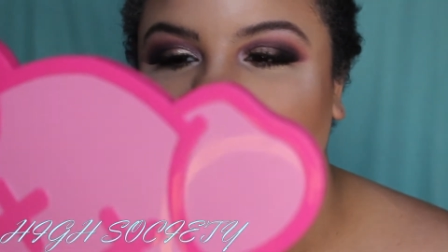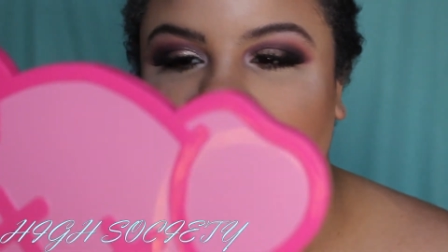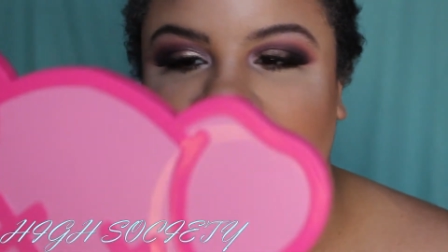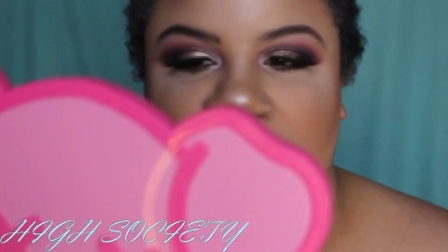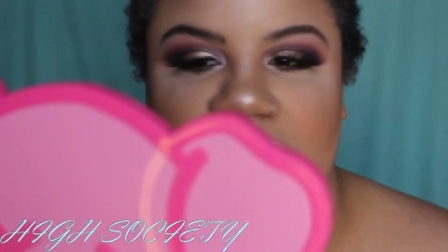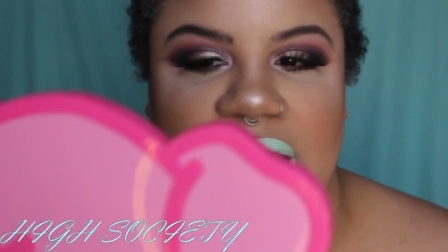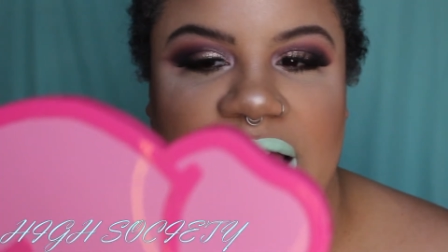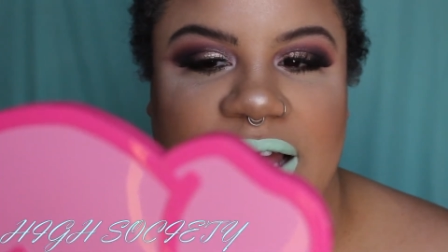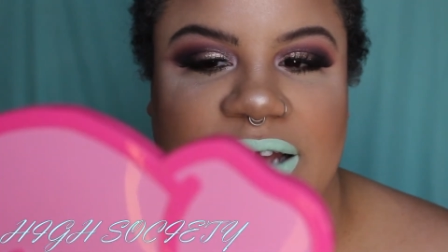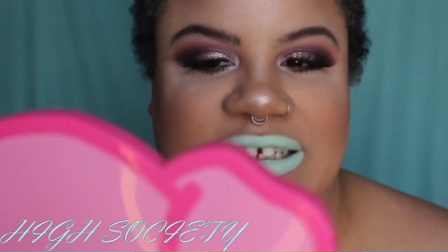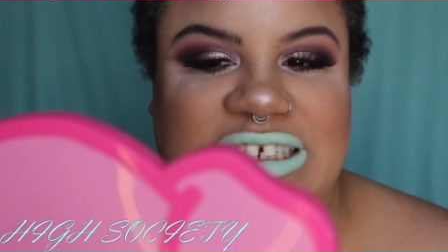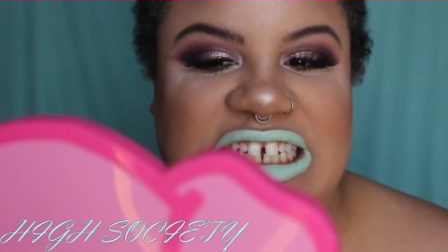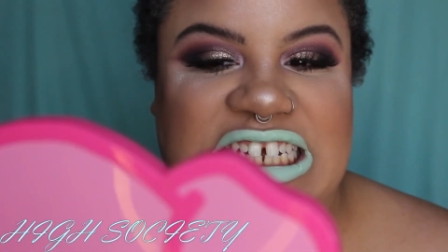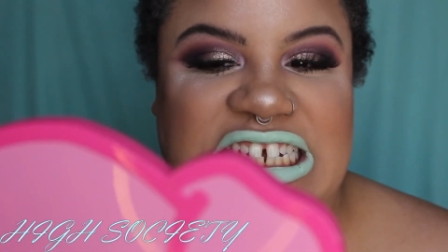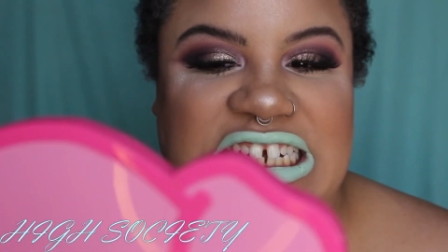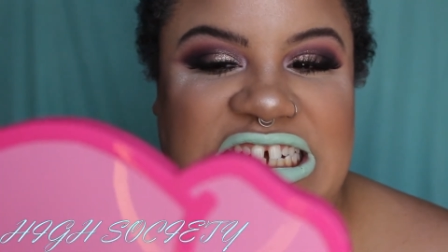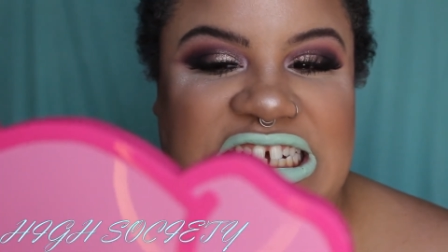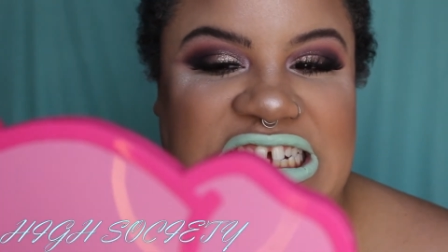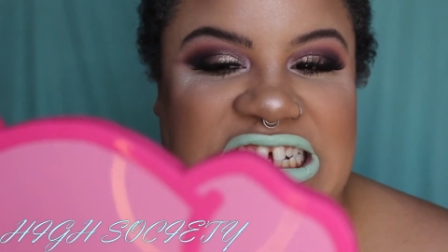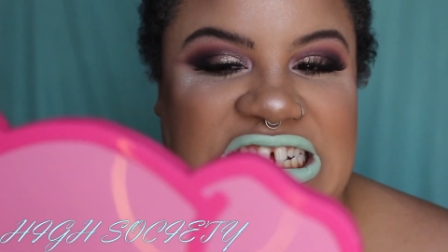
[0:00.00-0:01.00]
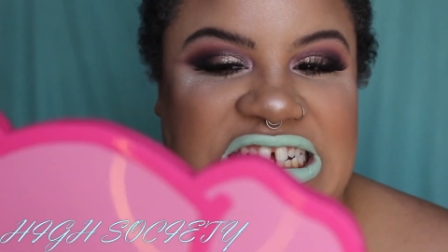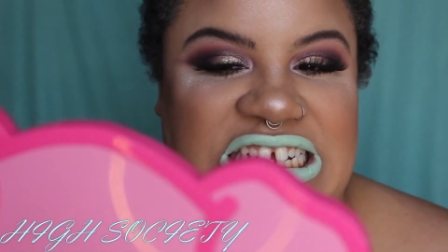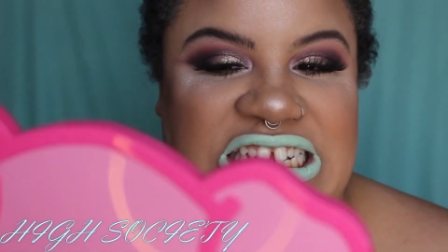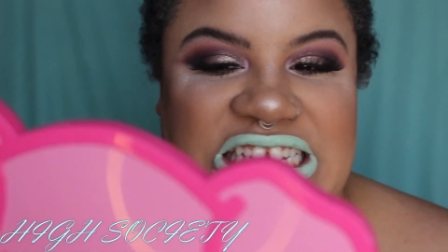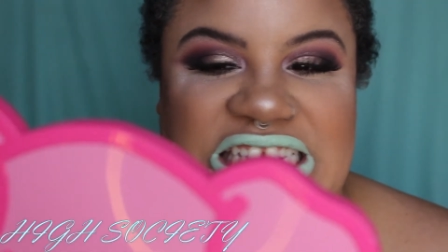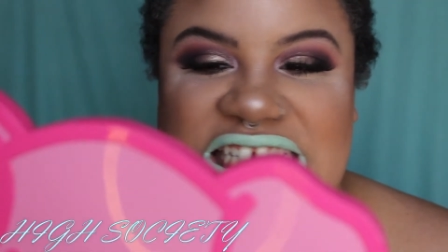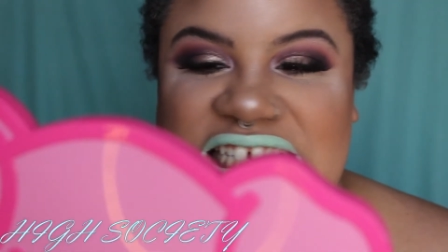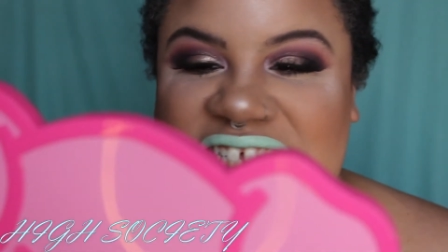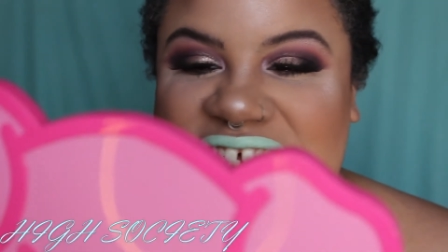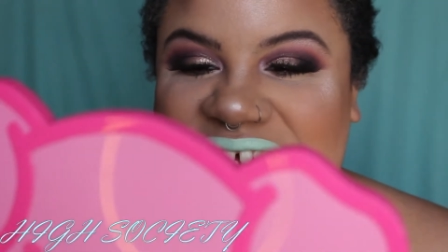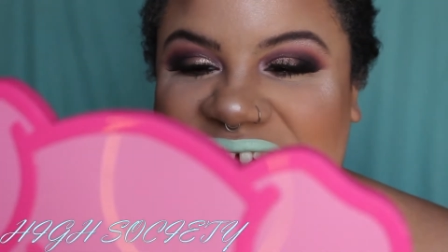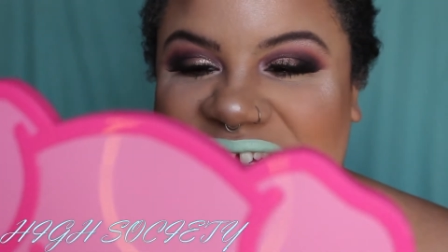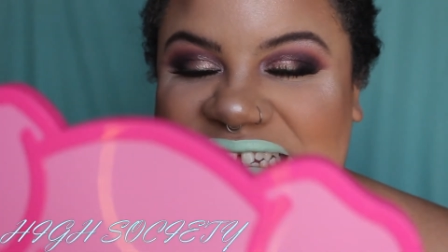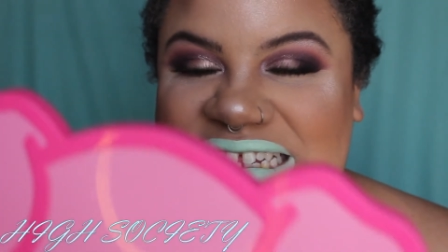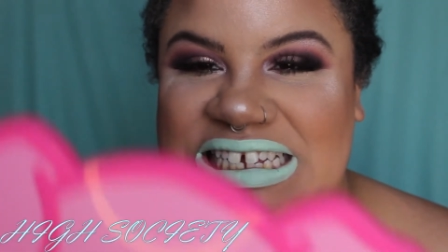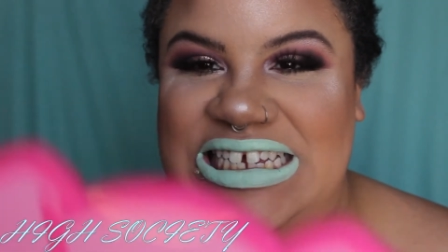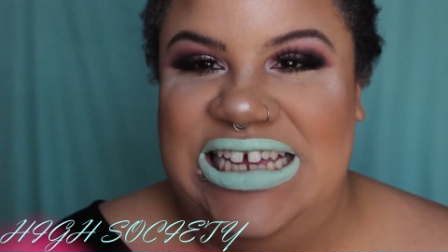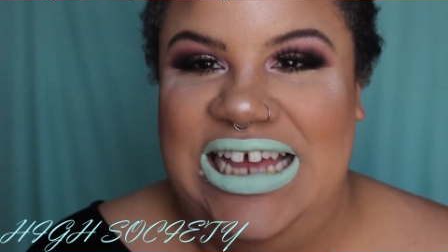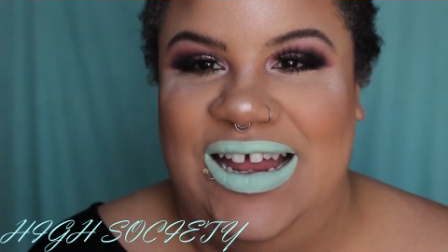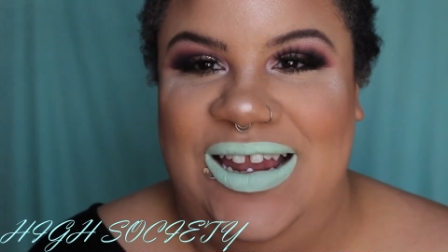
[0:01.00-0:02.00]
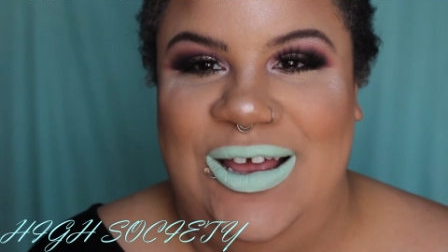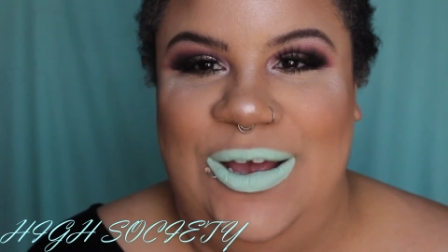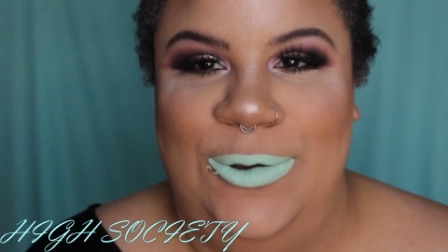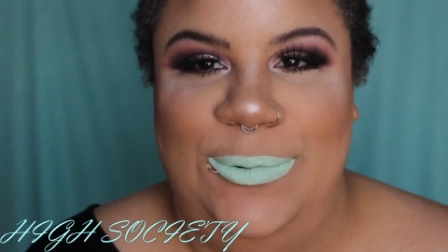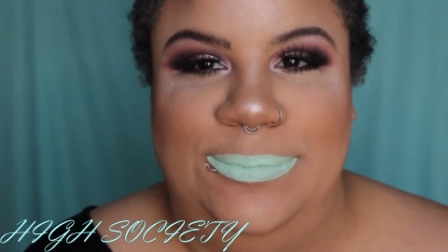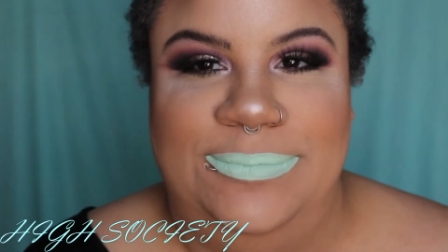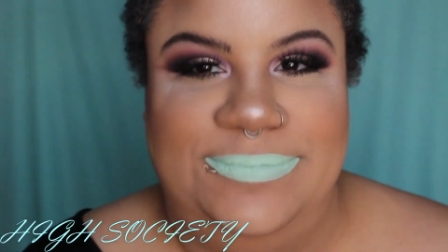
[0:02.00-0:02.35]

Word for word: my gosh, they look really yellow.